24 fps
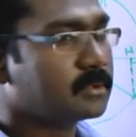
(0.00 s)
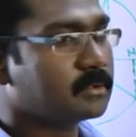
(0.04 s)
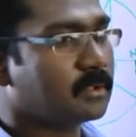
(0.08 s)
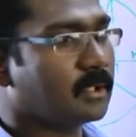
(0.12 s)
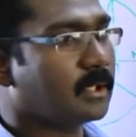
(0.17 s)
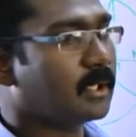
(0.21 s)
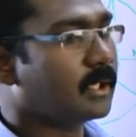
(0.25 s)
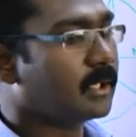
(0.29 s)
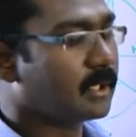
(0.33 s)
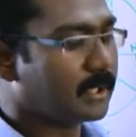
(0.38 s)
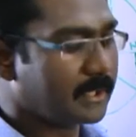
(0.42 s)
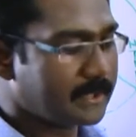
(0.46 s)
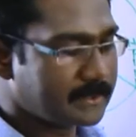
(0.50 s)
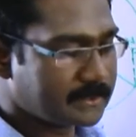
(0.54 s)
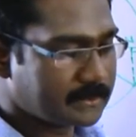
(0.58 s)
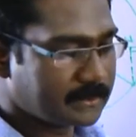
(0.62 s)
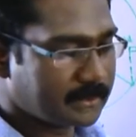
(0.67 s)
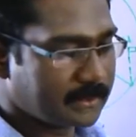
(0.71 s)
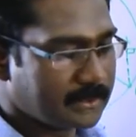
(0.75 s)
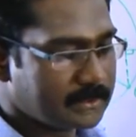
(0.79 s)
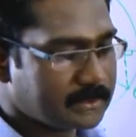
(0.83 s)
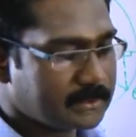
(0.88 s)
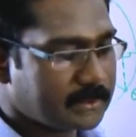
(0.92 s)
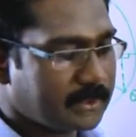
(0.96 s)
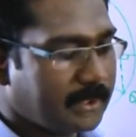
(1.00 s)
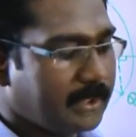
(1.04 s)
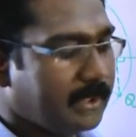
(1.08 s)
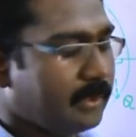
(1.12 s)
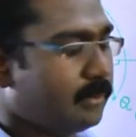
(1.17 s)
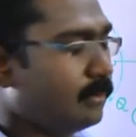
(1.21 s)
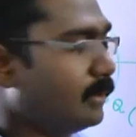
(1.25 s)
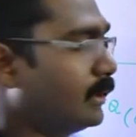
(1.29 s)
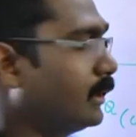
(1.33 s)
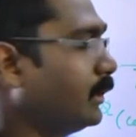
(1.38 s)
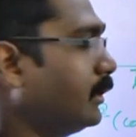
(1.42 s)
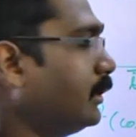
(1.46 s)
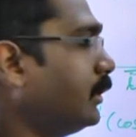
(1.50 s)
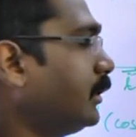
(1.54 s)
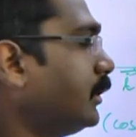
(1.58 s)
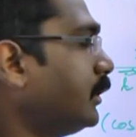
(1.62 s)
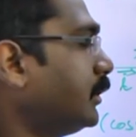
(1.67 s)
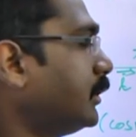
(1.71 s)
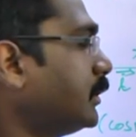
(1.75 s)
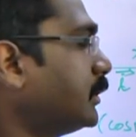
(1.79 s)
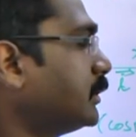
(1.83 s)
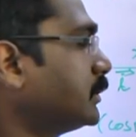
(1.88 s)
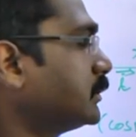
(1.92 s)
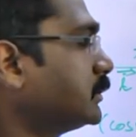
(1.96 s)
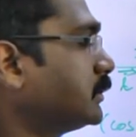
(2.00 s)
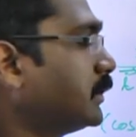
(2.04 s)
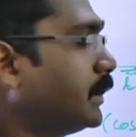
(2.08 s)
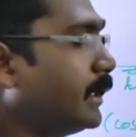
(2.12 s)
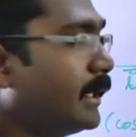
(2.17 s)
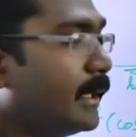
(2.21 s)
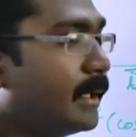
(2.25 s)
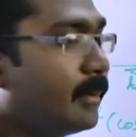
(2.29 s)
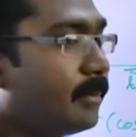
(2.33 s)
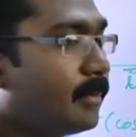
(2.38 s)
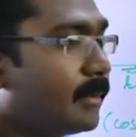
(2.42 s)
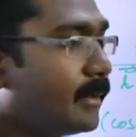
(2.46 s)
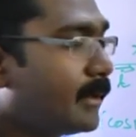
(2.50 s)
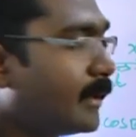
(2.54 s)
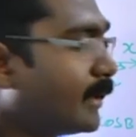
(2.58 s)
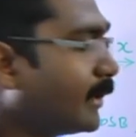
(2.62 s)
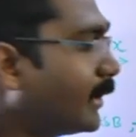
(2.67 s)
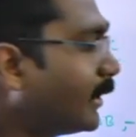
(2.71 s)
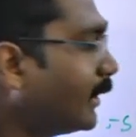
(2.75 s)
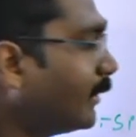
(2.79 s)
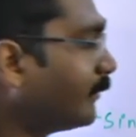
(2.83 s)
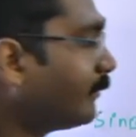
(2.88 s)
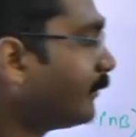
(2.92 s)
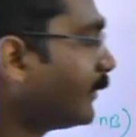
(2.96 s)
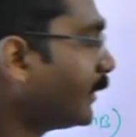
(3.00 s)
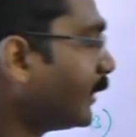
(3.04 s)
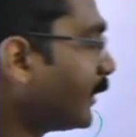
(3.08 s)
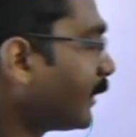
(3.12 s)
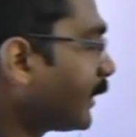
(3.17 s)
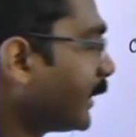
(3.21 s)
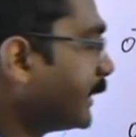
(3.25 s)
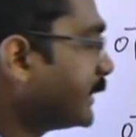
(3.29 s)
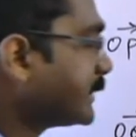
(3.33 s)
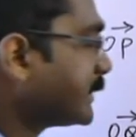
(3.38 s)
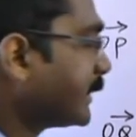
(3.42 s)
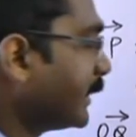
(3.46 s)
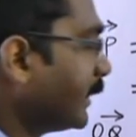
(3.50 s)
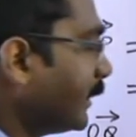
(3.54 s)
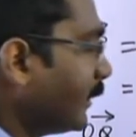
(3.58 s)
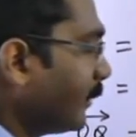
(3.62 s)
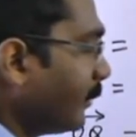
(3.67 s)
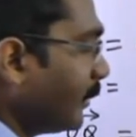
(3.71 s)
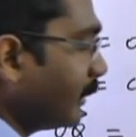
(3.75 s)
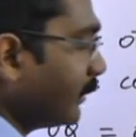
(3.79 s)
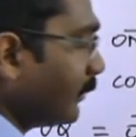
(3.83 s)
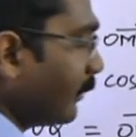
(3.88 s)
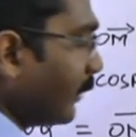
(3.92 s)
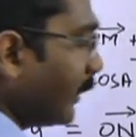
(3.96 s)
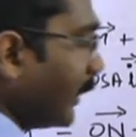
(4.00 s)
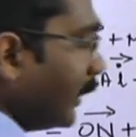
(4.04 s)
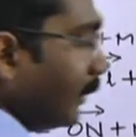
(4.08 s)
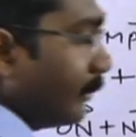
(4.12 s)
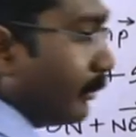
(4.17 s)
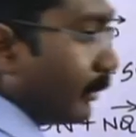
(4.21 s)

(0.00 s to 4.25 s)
so right side is equal. So, enna pannalana left and right side la paathuna